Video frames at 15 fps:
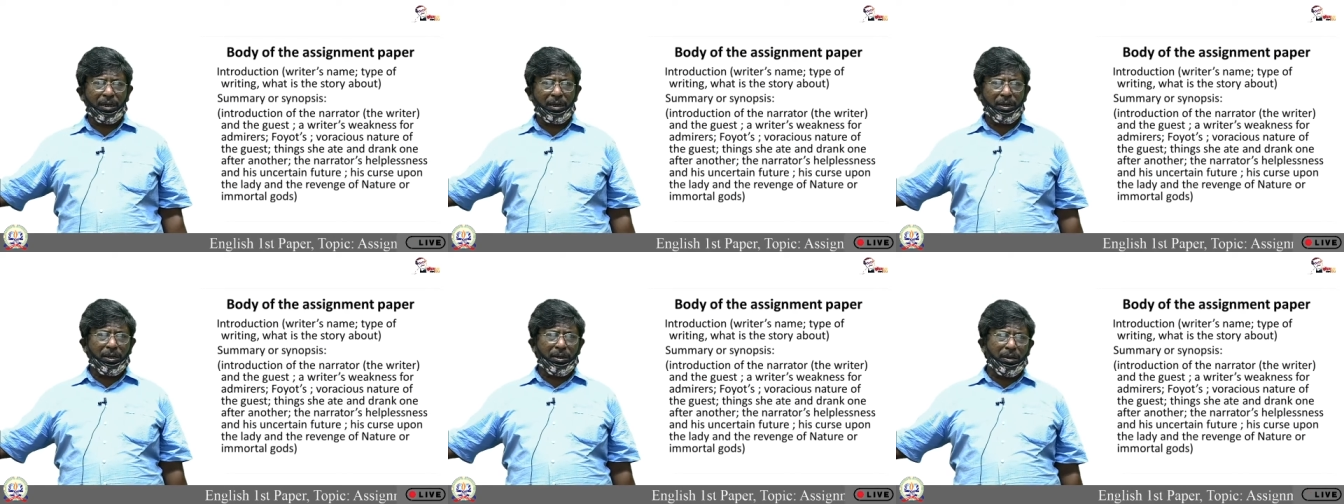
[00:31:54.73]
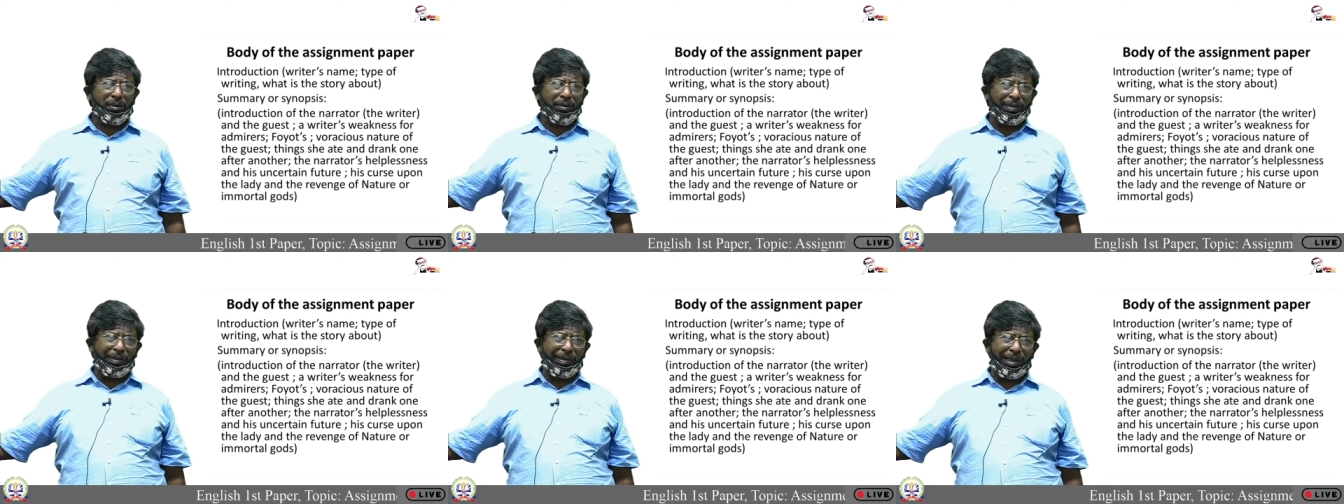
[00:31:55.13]
you
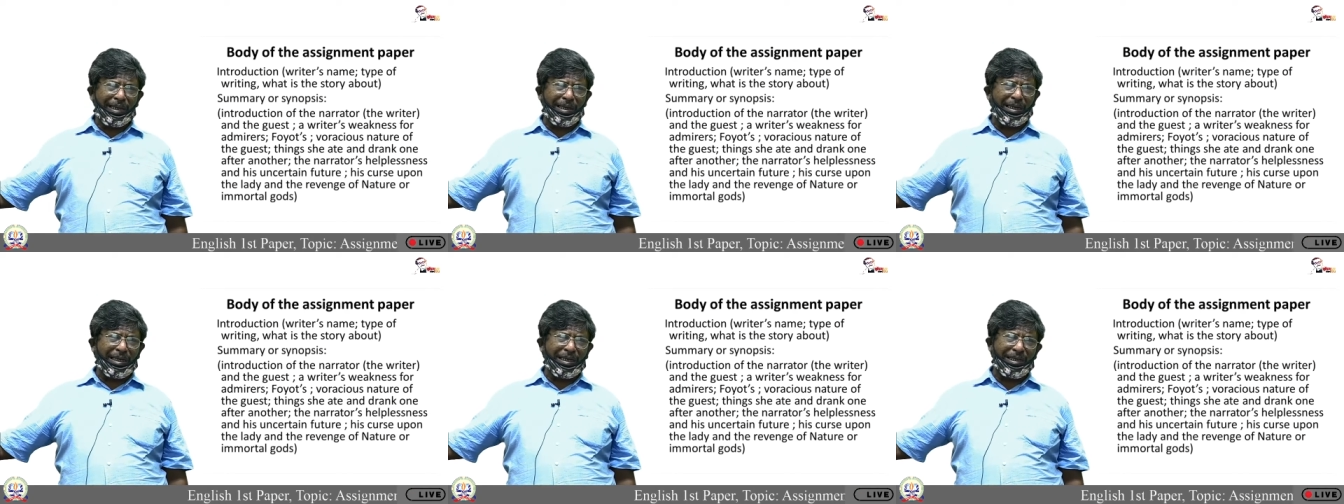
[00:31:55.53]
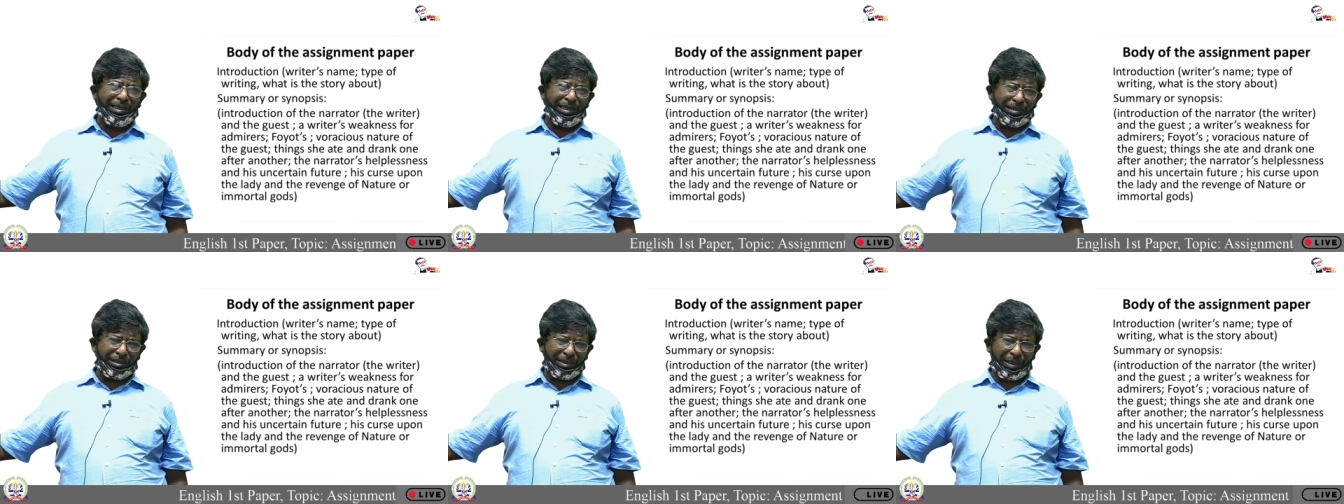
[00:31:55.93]
will in
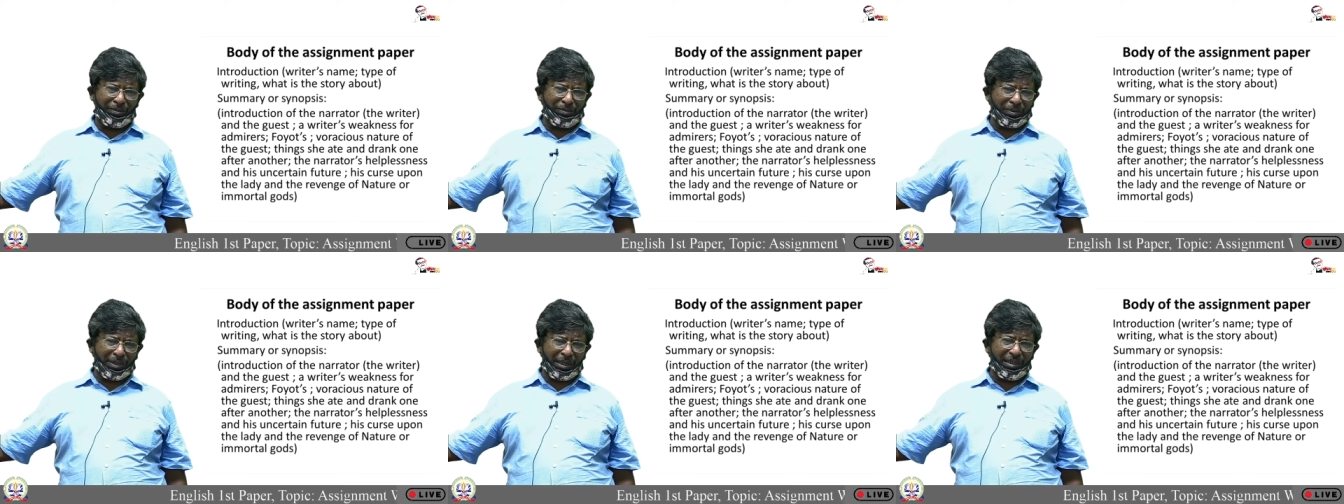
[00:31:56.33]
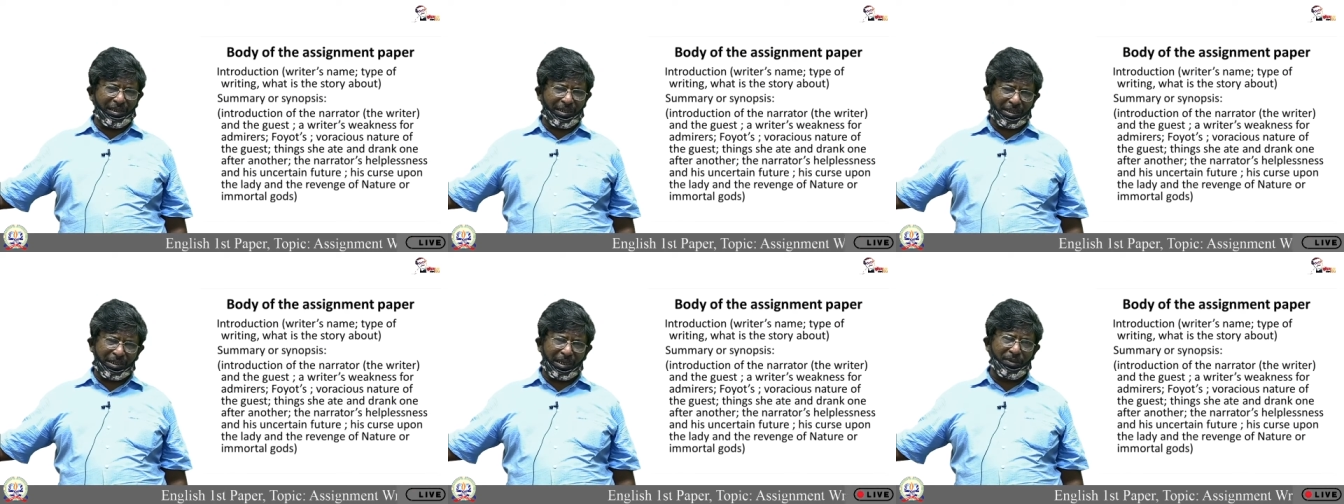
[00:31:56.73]
the
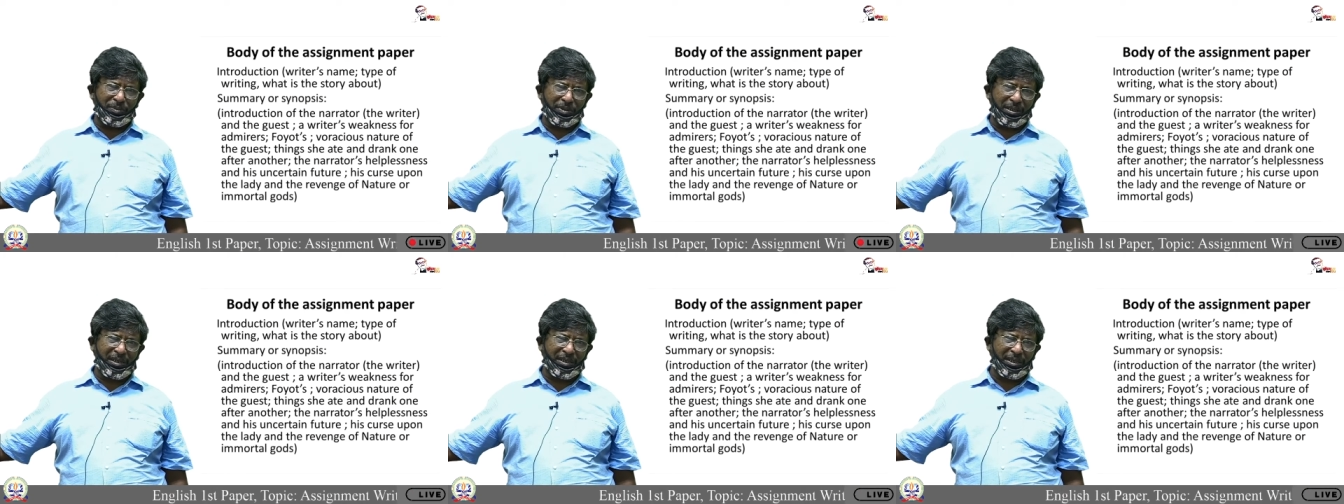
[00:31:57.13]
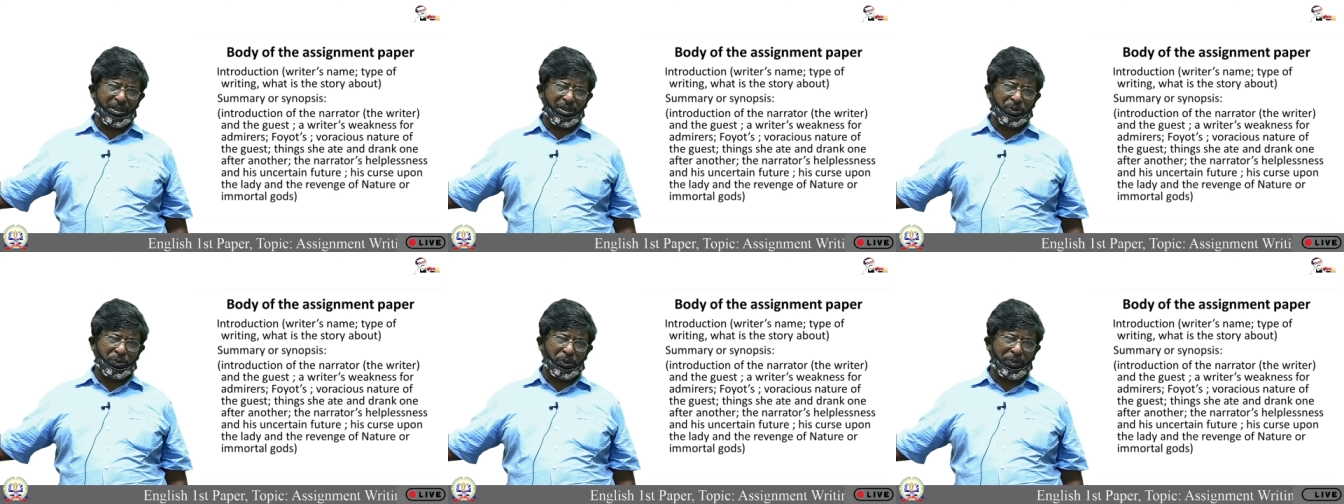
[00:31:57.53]
same
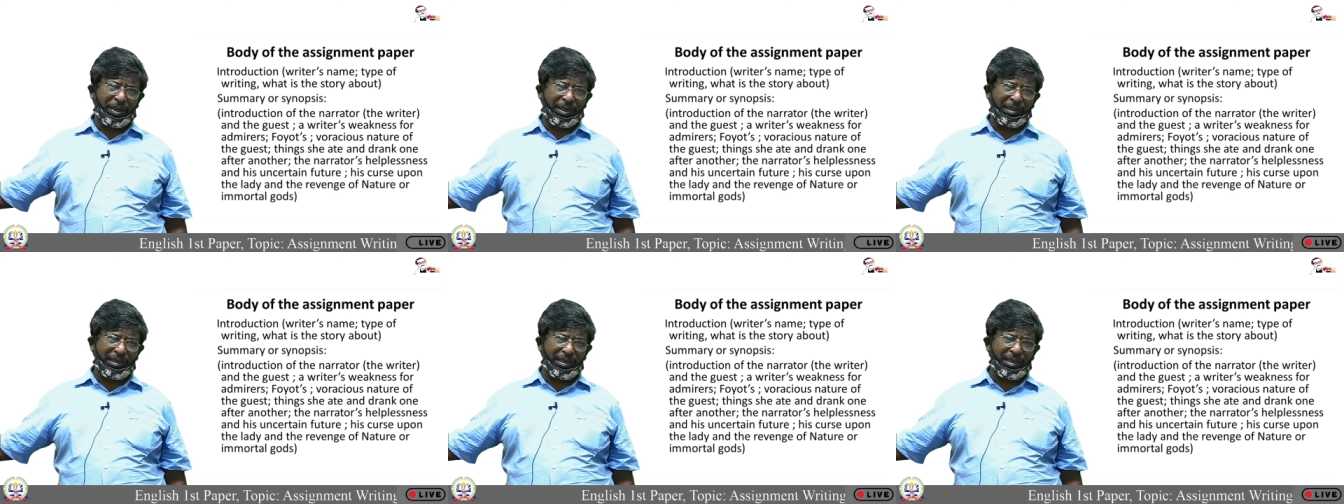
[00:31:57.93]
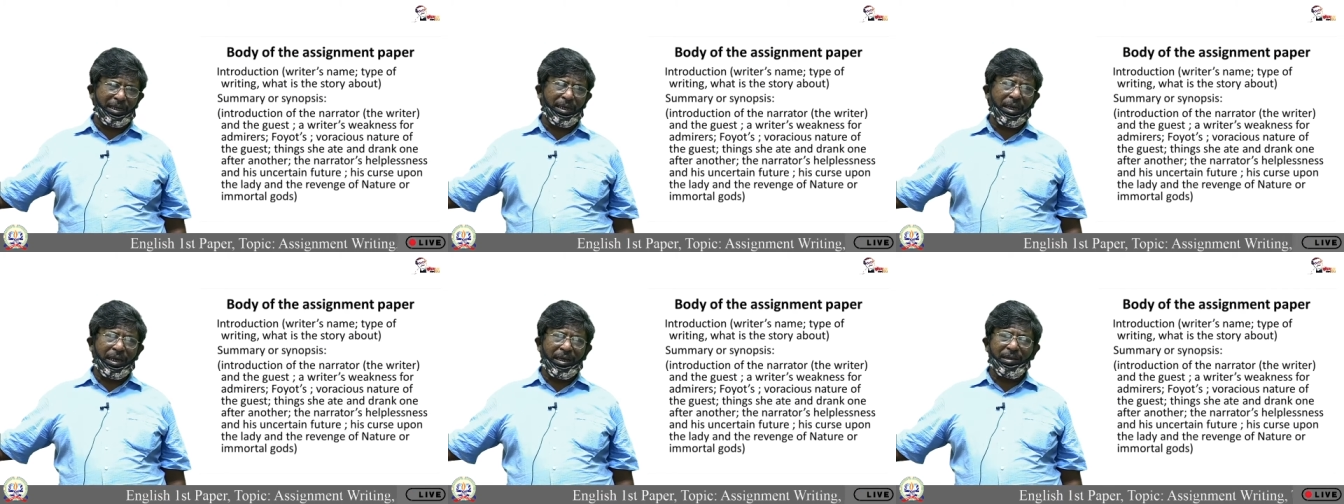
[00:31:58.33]
sentence providing
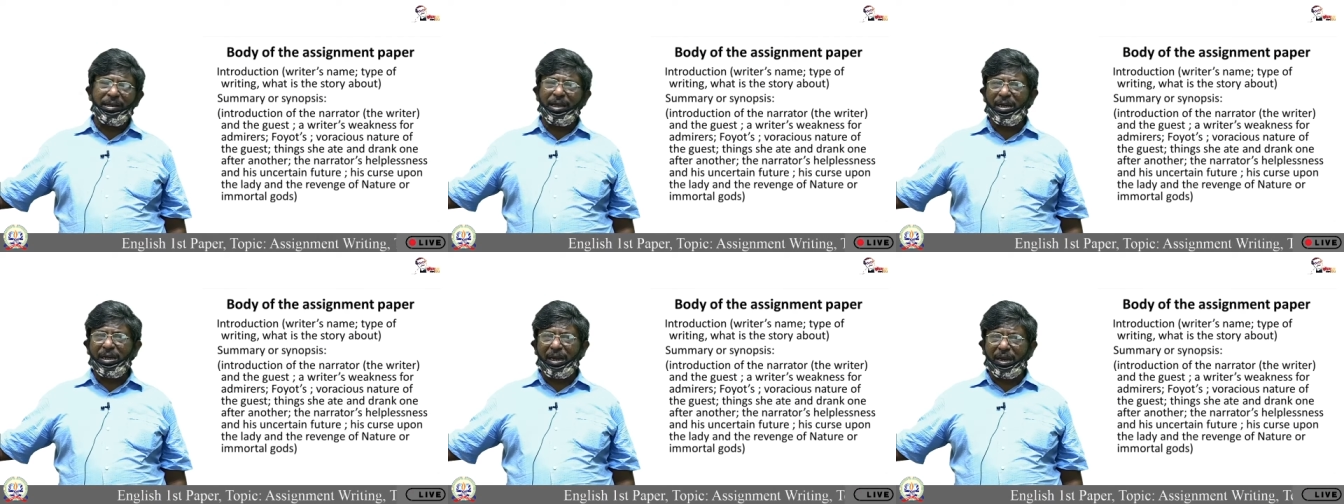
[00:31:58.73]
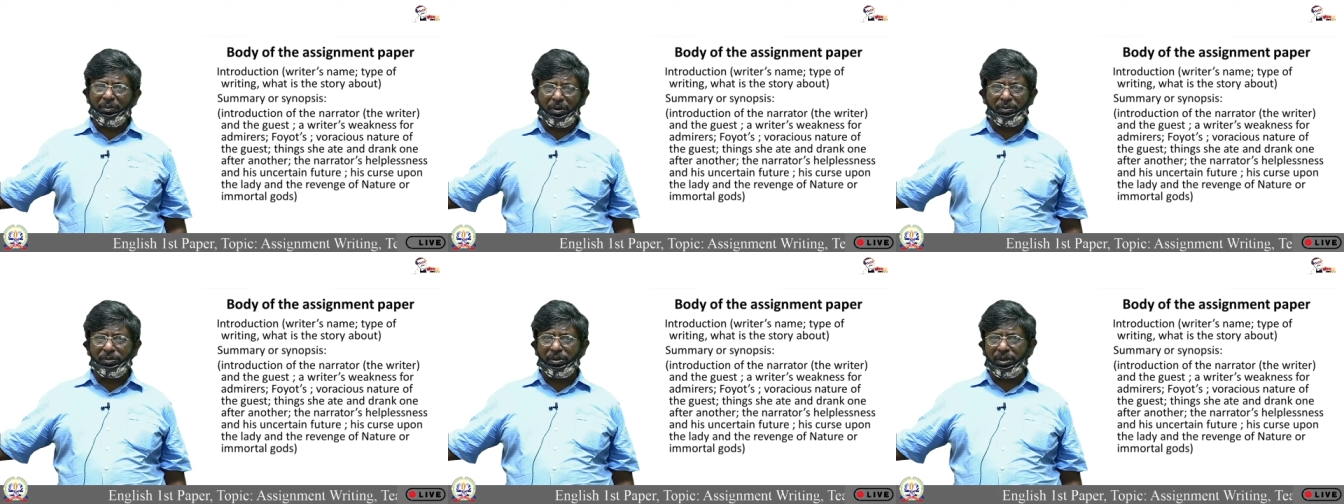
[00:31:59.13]
the name of the